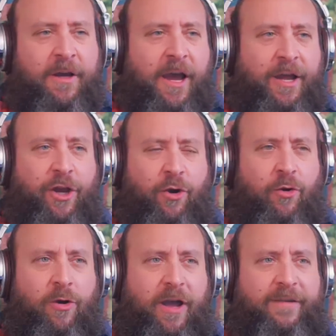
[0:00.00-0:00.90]
I
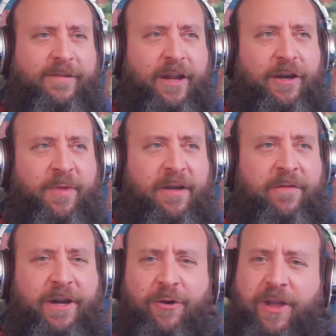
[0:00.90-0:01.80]
know I said in my
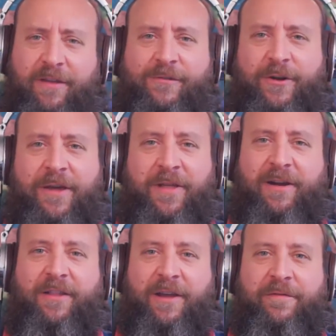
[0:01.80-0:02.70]
video yesterday that
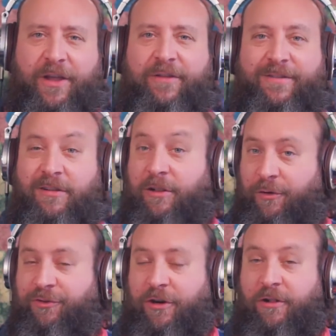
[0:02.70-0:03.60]
it like feels
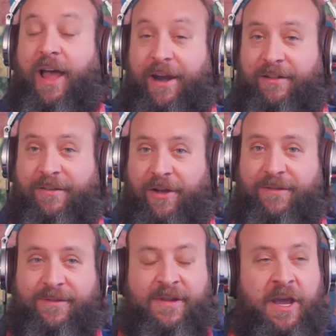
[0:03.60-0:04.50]
delusional, and it
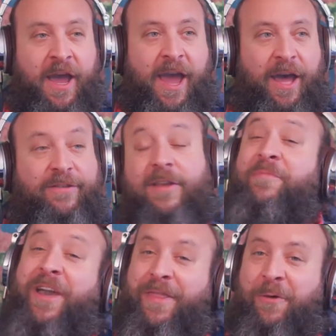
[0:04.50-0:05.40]
does. And
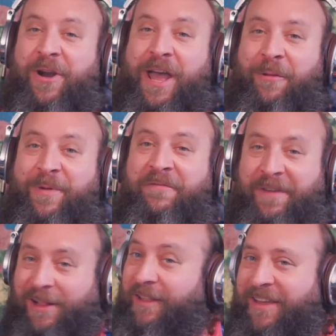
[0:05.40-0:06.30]
something that would help it
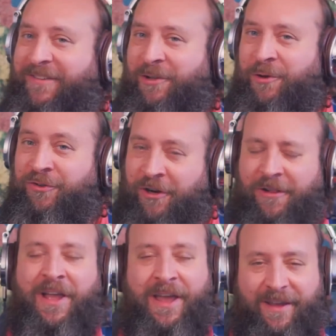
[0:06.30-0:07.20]
feel less
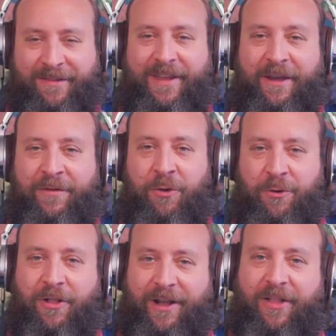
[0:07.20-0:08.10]
delusional is if you
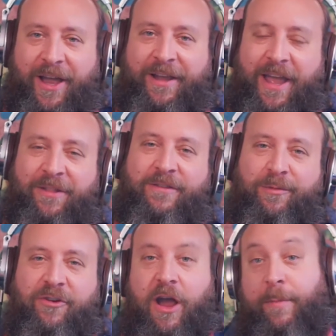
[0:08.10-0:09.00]
click like and
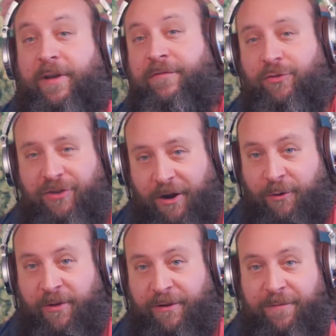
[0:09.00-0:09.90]
subscribe. If you share it
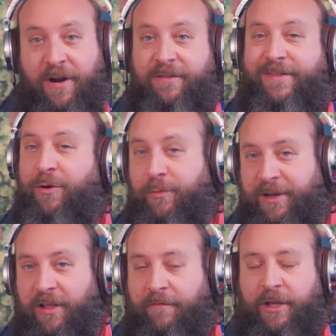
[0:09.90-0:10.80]
with your friends, that would be
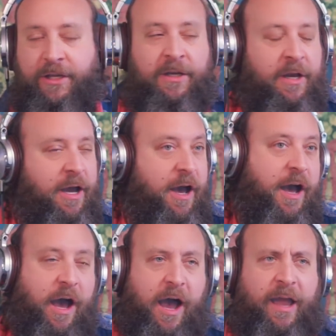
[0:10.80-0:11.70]
lovely.
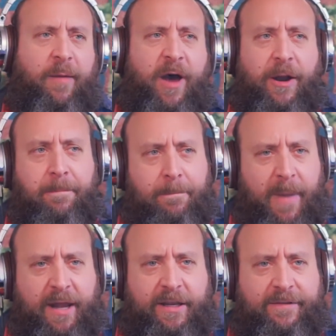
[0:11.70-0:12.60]
I am on
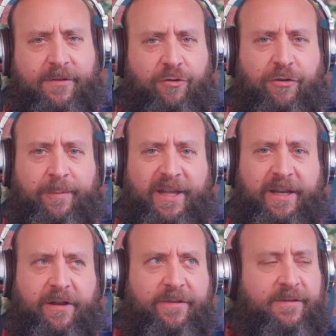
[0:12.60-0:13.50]
many social
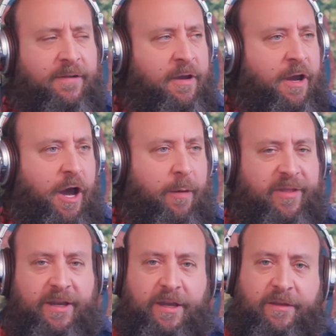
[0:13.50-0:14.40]
medias.
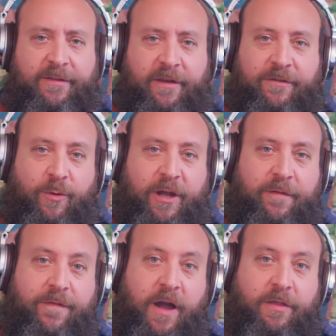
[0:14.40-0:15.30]
The easiest way to
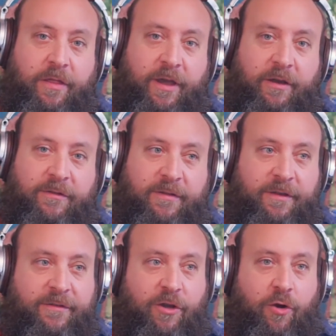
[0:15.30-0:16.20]
find things
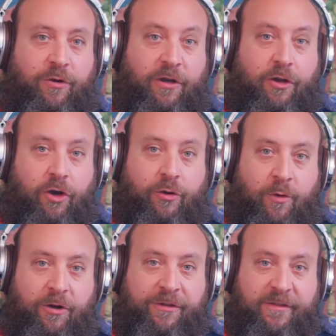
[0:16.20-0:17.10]
is to go to
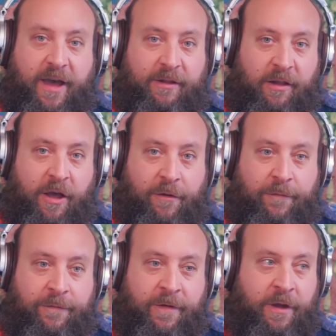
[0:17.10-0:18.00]

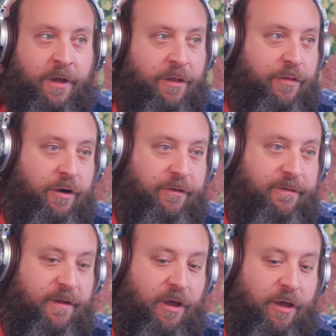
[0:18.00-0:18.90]
goodworld.love.
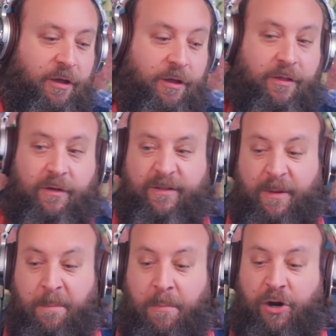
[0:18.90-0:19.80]
There's a
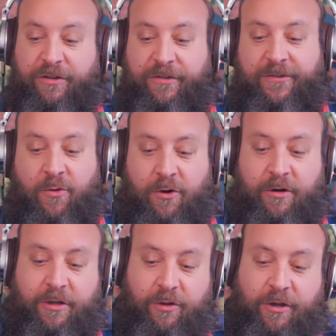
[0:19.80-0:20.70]
merch
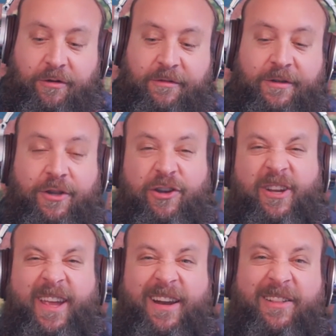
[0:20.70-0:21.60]
store. You can
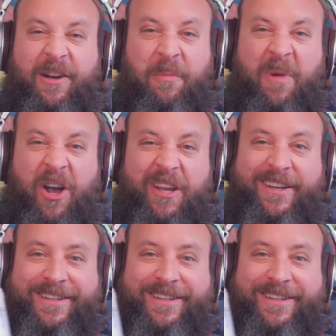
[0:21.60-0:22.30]
get a little mug.